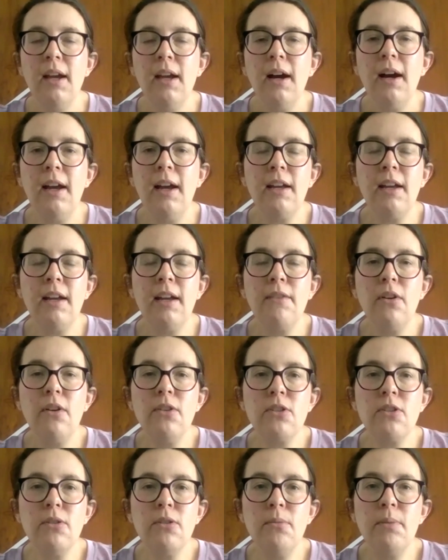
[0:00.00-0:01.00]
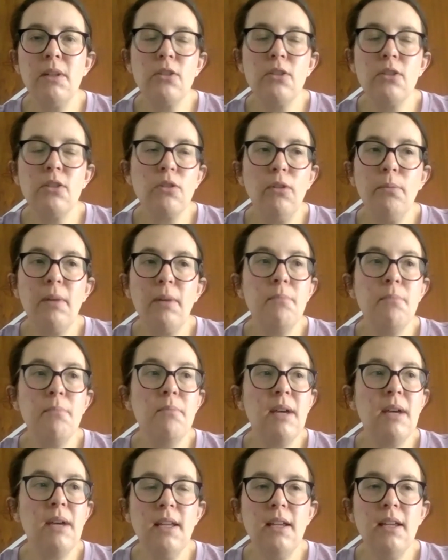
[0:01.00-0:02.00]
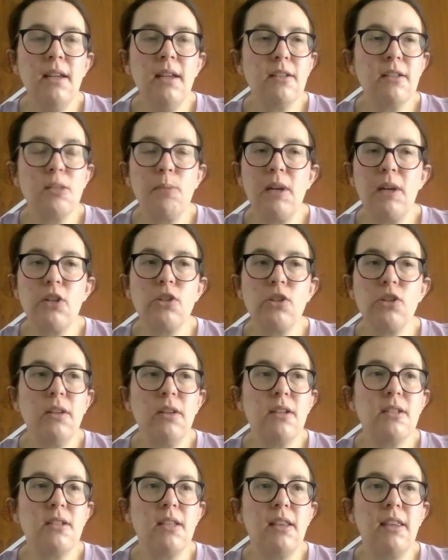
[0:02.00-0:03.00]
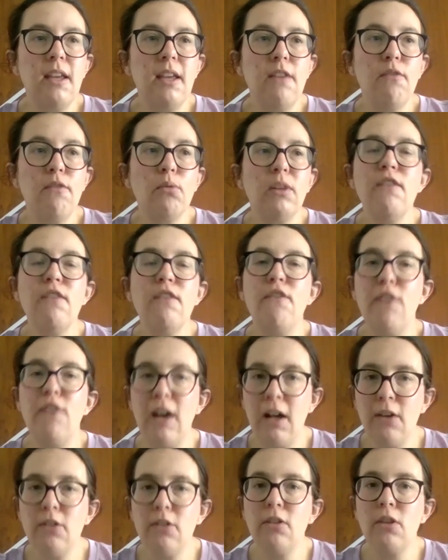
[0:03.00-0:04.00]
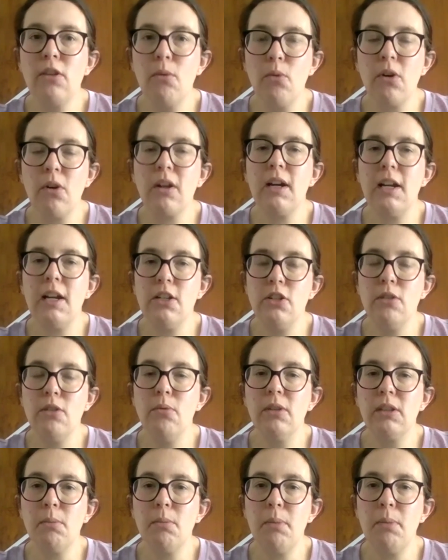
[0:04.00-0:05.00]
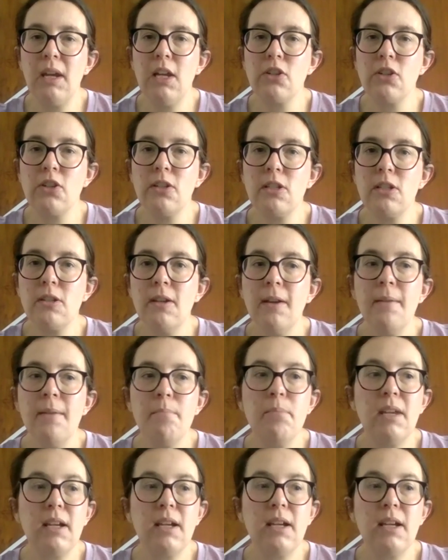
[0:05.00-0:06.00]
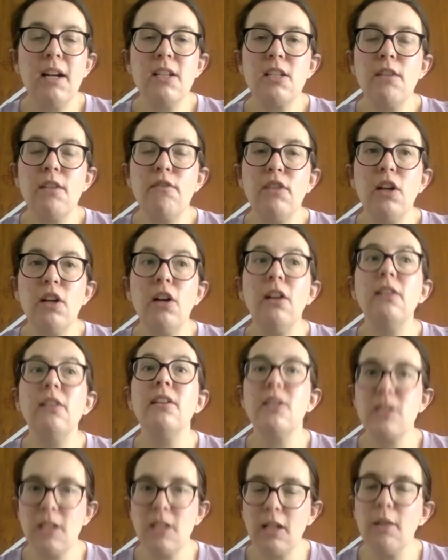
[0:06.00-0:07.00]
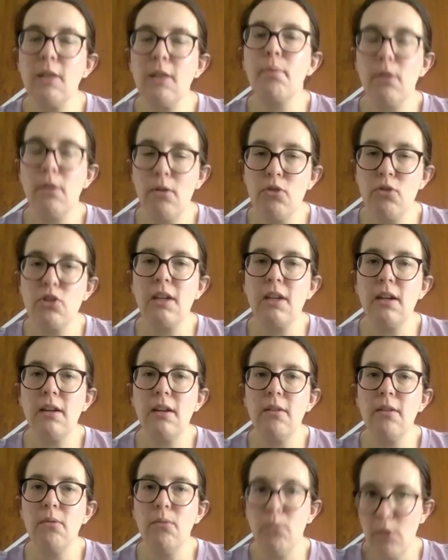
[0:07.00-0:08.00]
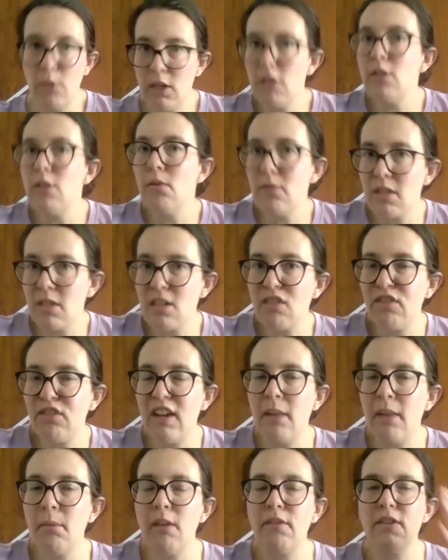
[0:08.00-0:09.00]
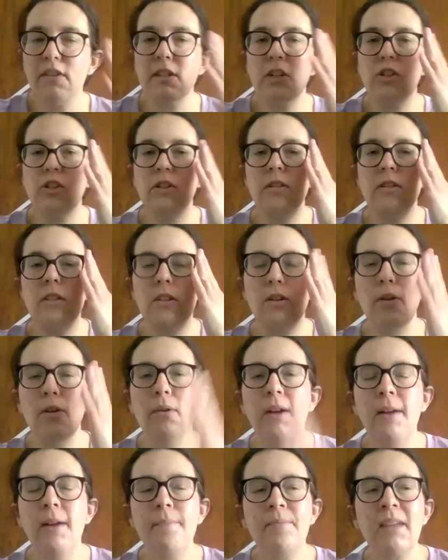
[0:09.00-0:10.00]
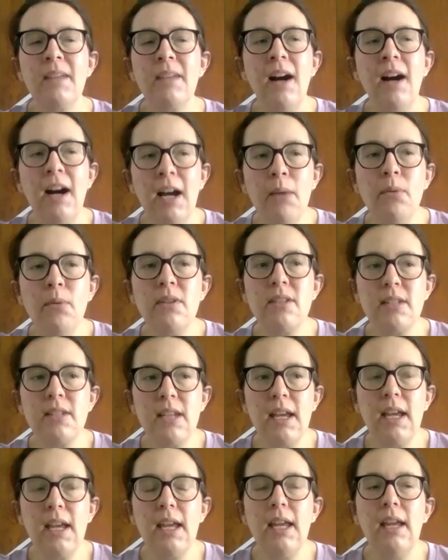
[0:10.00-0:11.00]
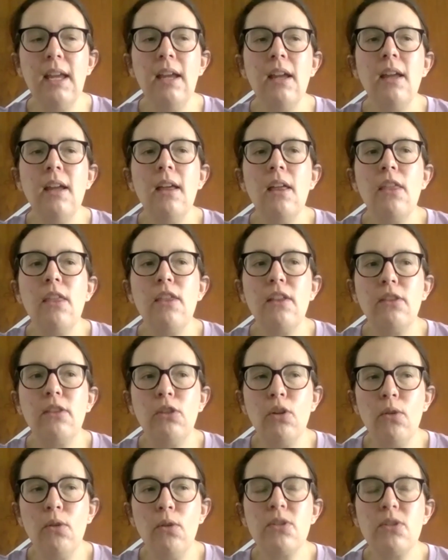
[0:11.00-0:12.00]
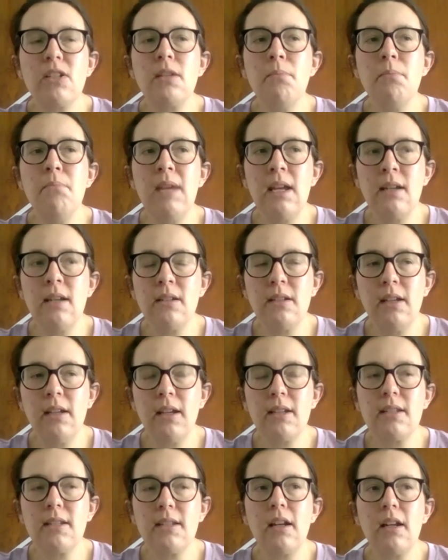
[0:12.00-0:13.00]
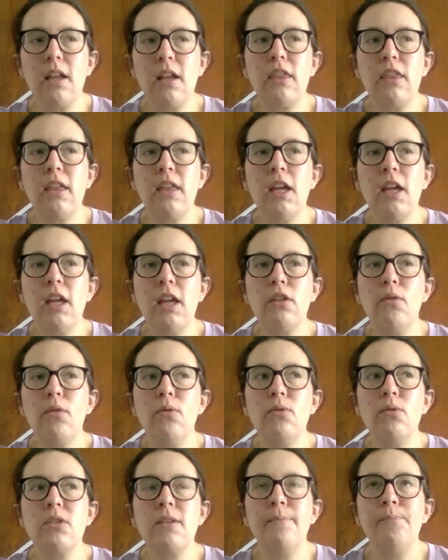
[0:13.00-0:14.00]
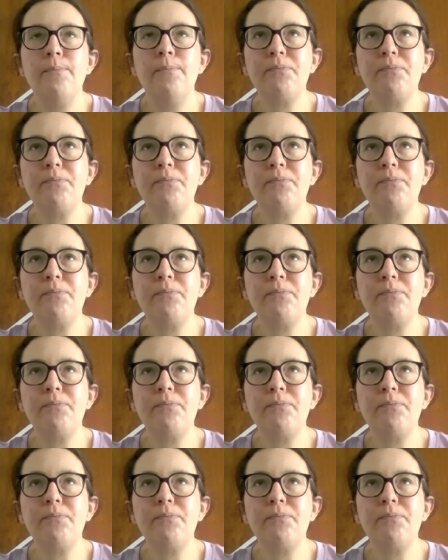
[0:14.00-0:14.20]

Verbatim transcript: and I've also been told by many specialists that they really value the work I do with the patients because of the holistic approach that we use as family physicians. So I would say that those semantics and I think those